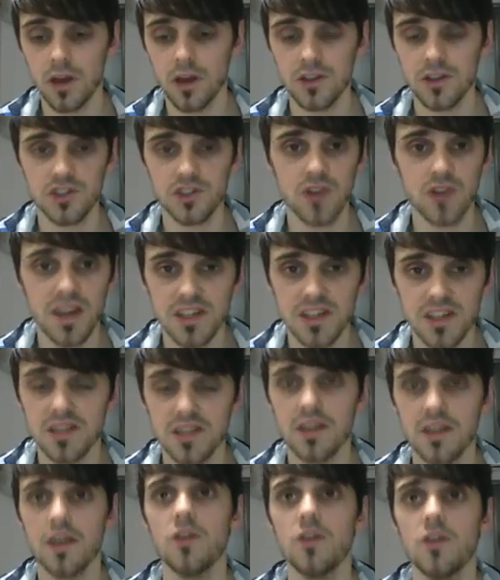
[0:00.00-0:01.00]
strategy.
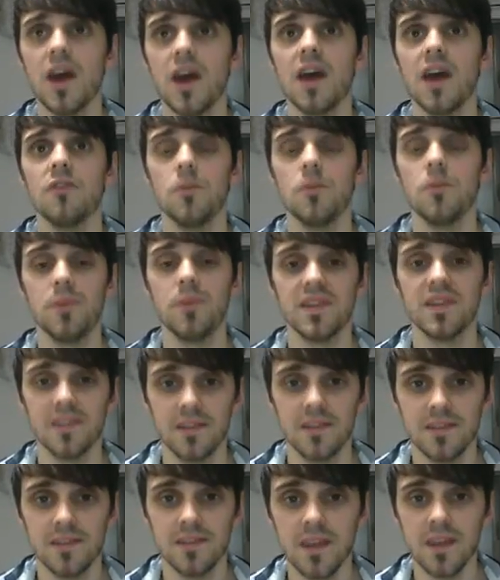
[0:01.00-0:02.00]
They don't have the
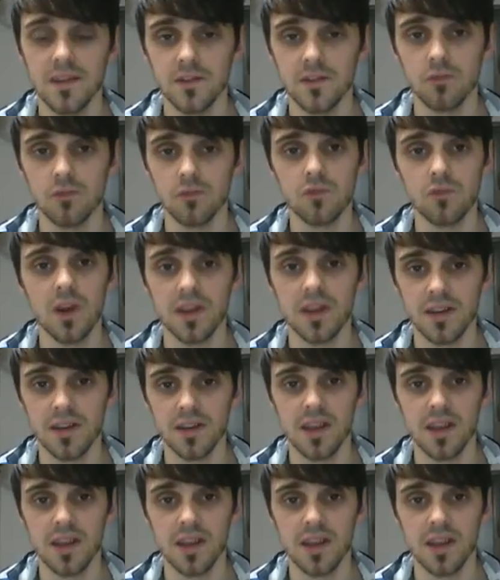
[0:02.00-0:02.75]
business sense of running